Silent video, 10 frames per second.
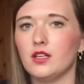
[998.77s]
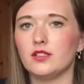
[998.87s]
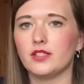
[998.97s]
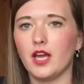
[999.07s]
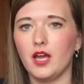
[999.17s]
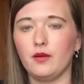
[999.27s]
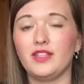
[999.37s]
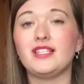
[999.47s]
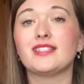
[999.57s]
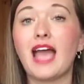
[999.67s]
So
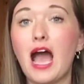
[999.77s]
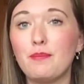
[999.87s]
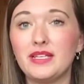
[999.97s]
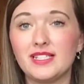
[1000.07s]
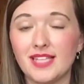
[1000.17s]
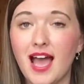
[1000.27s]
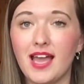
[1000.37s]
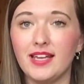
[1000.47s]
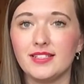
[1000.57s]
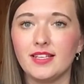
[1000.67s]
this is cabin
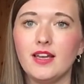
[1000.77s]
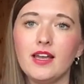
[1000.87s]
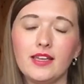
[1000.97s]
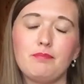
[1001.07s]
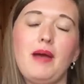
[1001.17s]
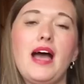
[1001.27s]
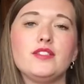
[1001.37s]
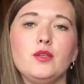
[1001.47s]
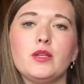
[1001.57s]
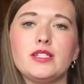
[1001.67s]
size, but
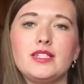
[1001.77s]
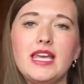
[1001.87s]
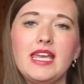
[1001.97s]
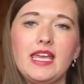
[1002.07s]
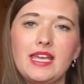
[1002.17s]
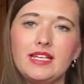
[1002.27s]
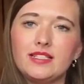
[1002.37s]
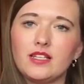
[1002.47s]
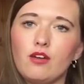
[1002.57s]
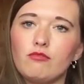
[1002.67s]
as you can see,
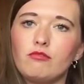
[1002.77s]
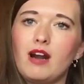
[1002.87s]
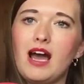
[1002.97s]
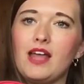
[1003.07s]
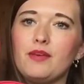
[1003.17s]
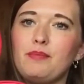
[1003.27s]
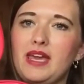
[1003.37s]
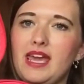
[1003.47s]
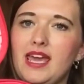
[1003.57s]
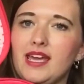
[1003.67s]
it's rather
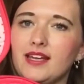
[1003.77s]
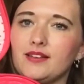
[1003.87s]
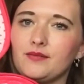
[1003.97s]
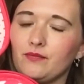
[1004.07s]
big.